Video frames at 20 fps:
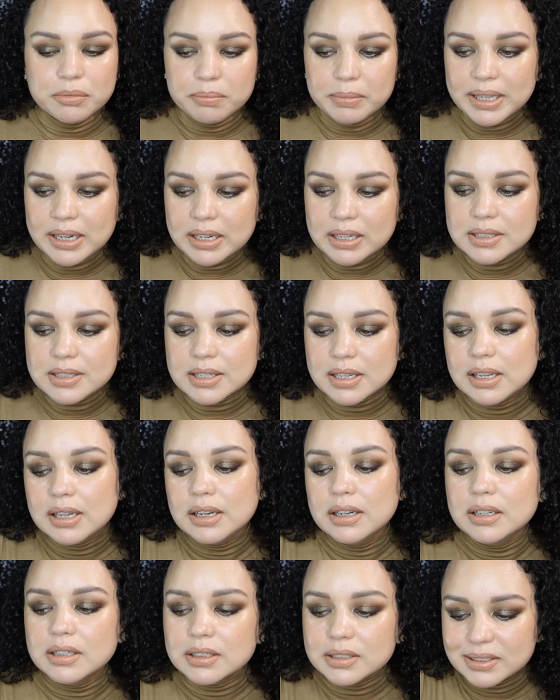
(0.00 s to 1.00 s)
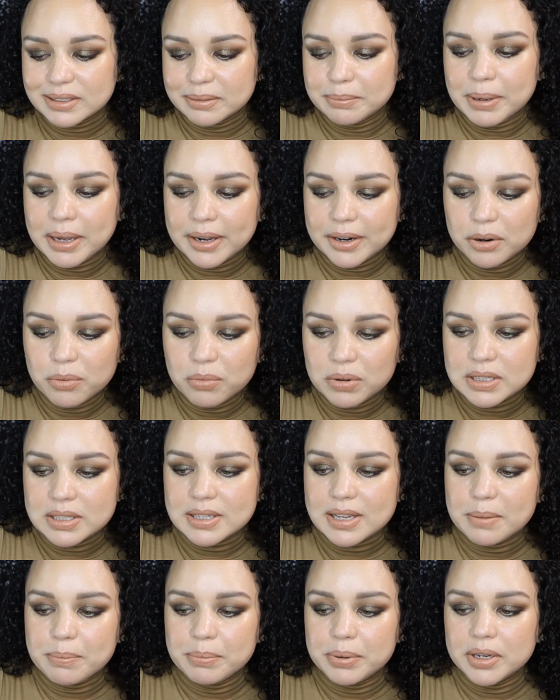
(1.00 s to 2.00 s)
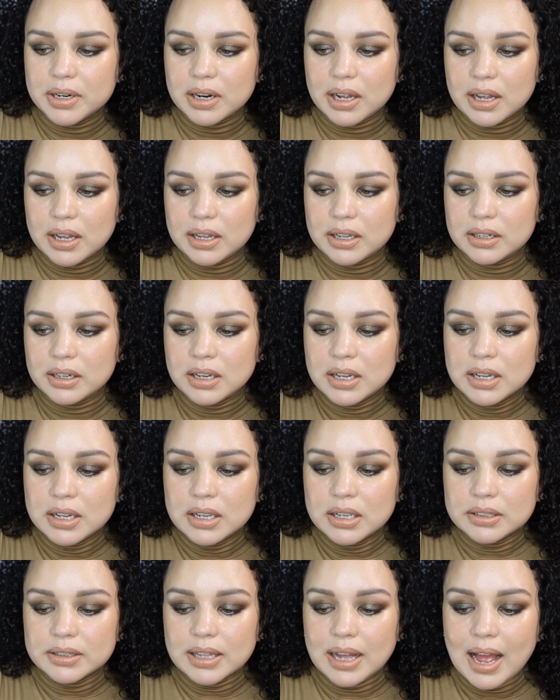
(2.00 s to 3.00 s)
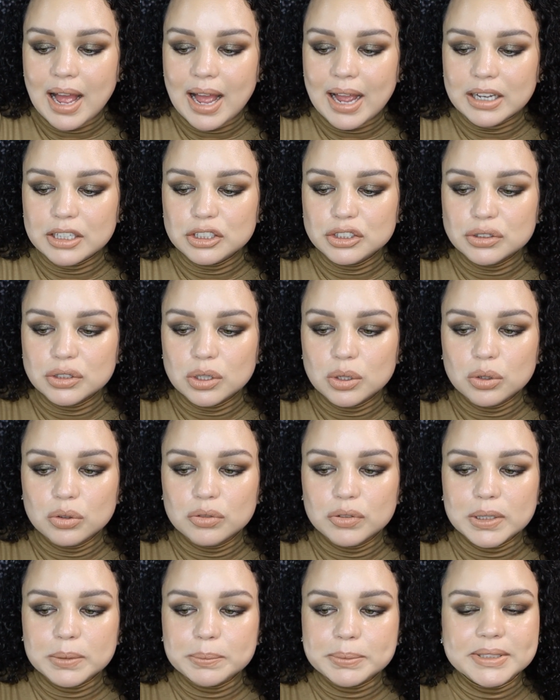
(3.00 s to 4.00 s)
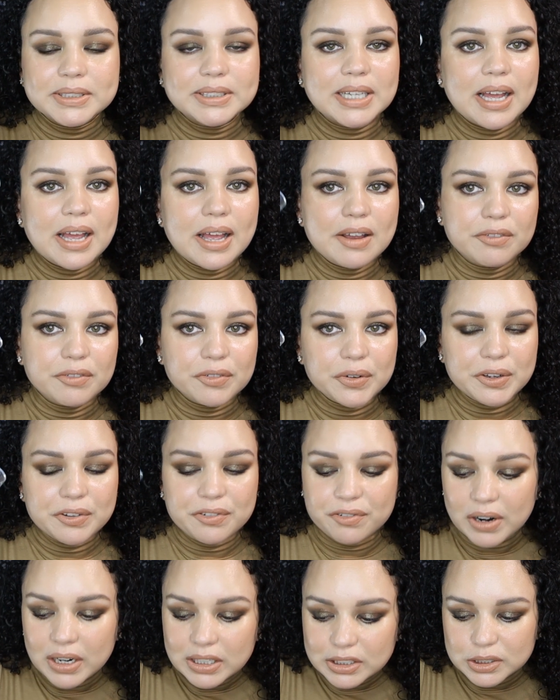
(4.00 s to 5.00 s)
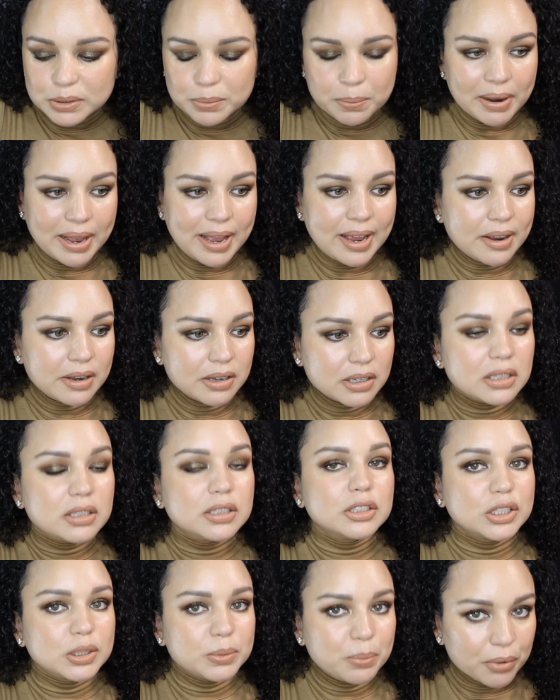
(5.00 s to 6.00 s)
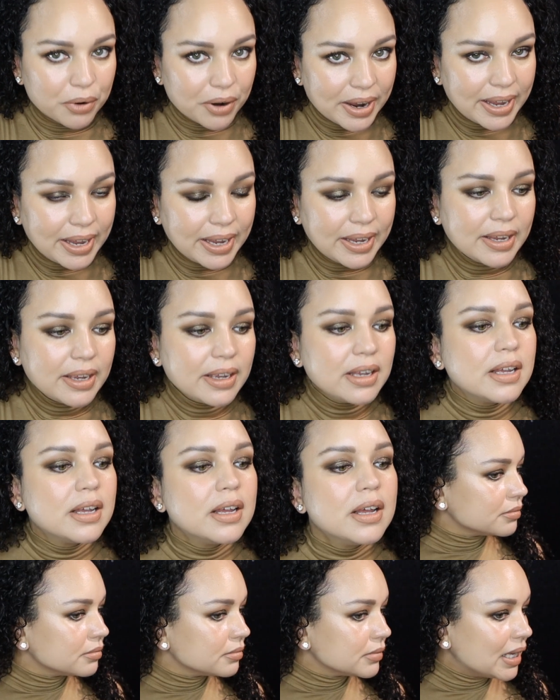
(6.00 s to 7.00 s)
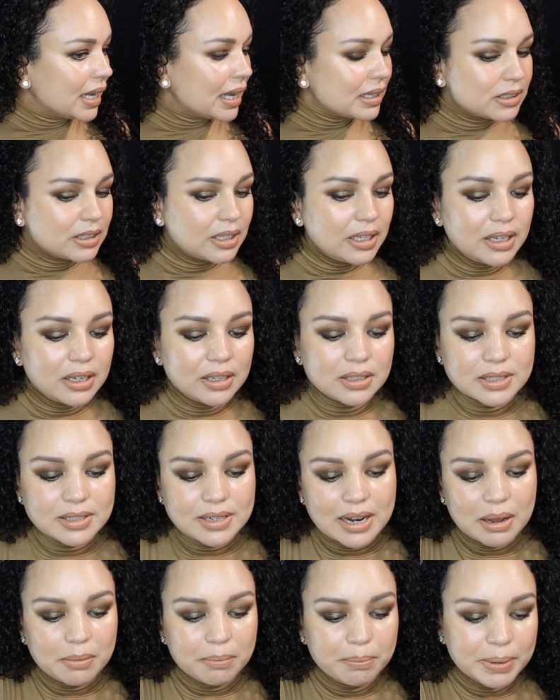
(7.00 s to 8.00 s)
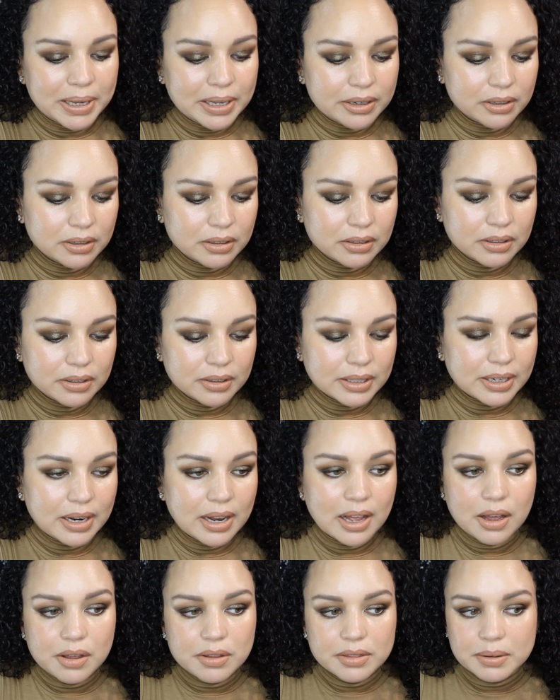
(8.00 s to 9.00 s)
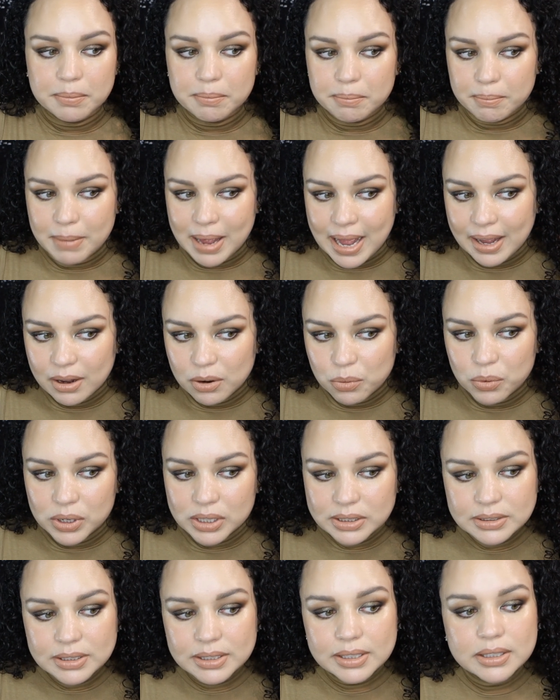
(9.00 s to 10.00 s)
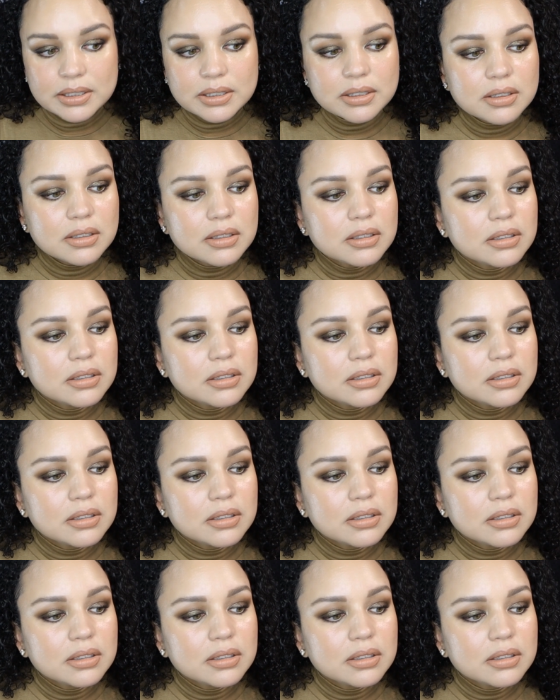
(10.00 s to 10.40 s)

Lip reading: minutes. It looks better once I put on the Hydro Grip Set and Refresh Spray. It actually looks now better than how the MAC one did.